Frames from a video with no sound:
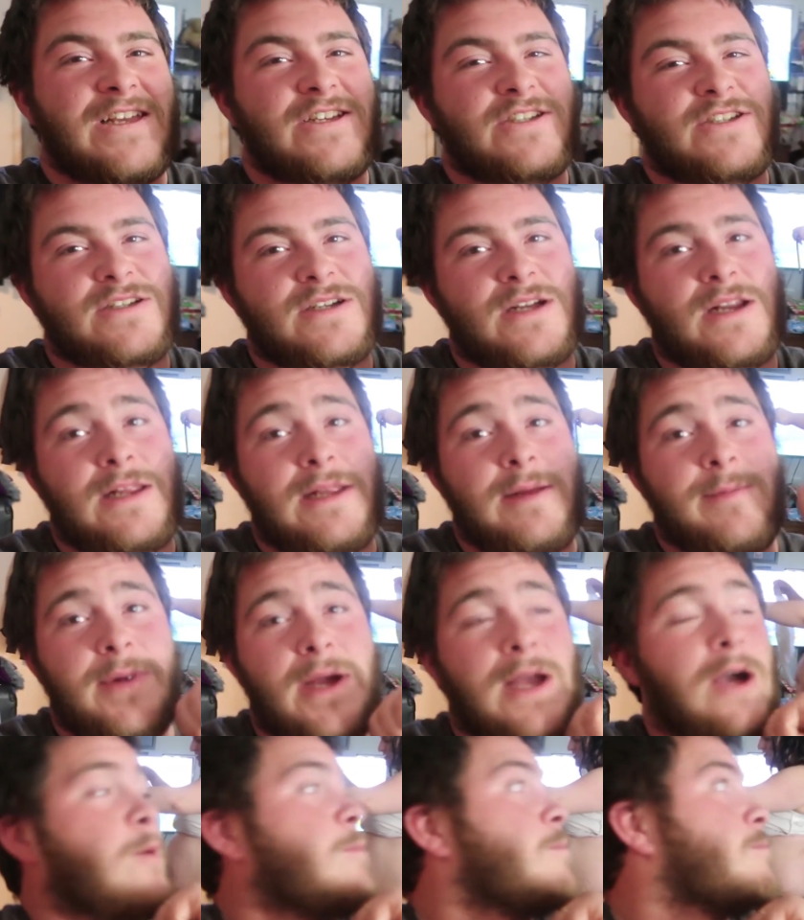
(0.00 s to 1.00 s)
She's going to need
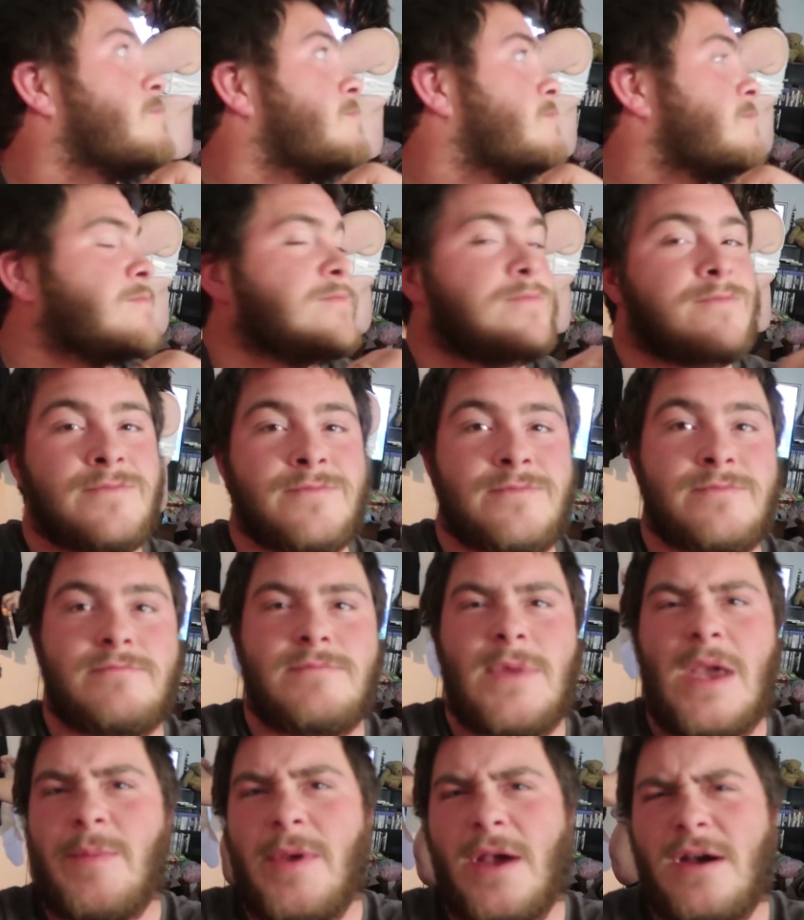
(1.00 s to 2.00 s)
my help. Yeah.
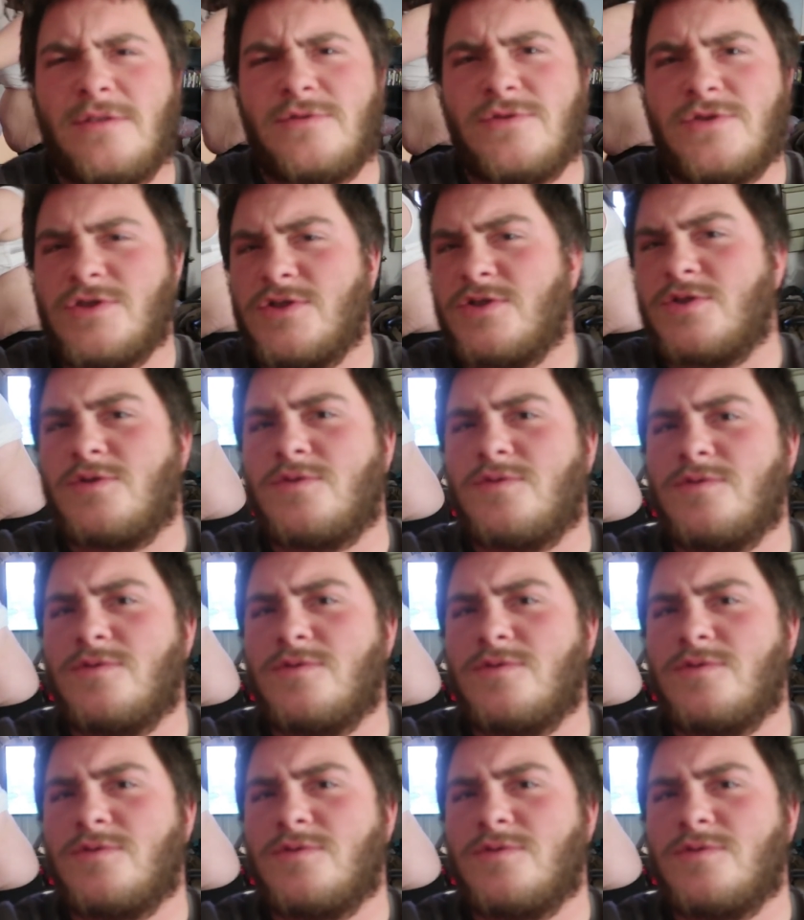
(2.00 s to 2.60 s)
Maybe I'll just